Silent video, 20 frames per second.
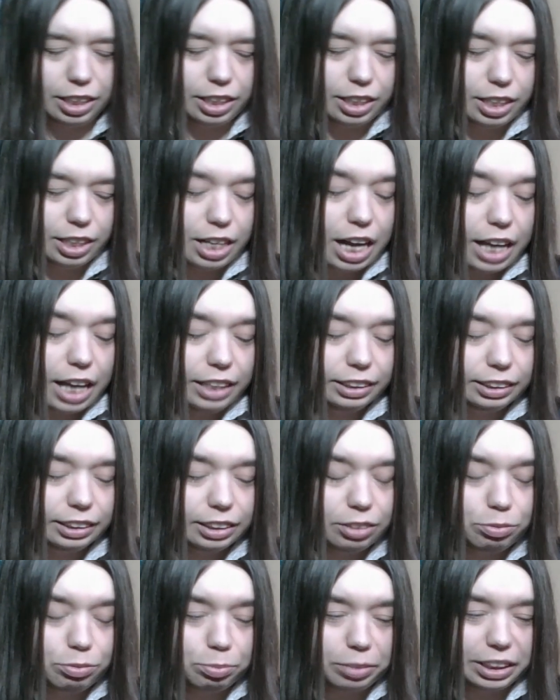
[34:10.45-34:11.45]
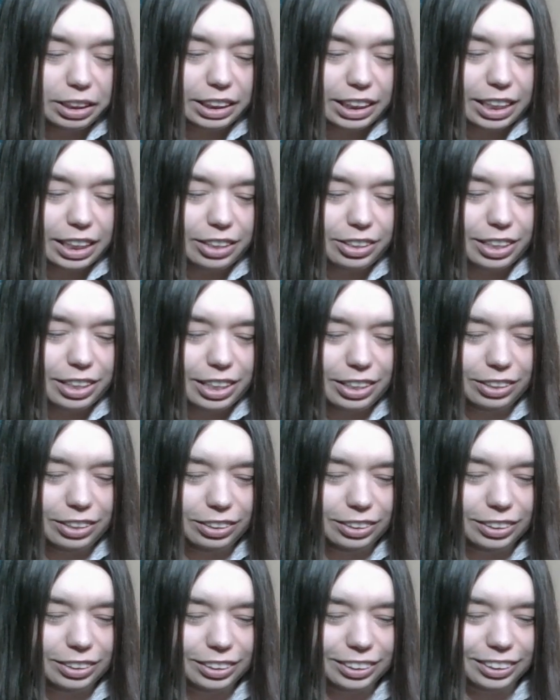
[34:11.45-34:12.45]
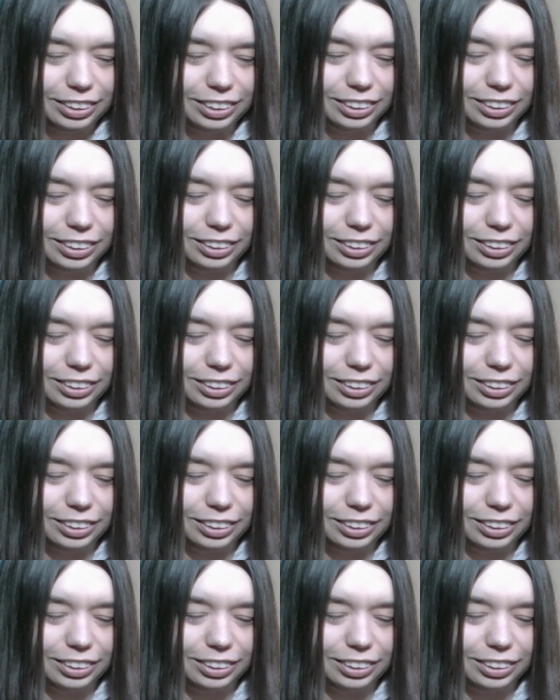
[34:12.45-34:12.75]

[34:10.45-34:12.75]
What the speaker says: Knights of Materials.